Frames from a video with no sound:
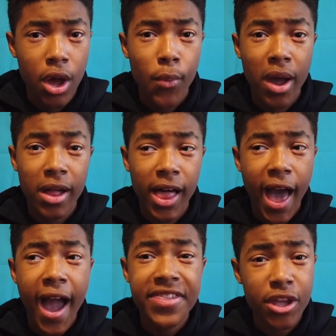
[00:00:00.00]
Well,
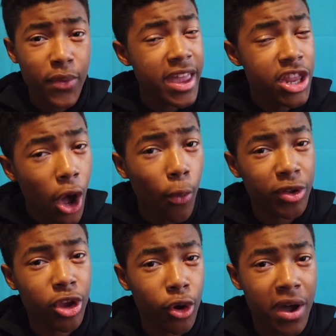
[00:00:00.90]
I think we know
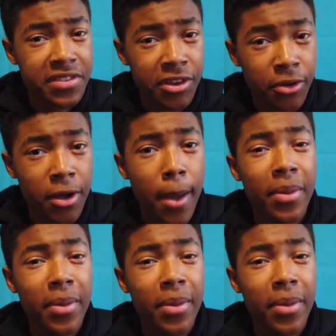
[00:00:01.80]
what they're going to do,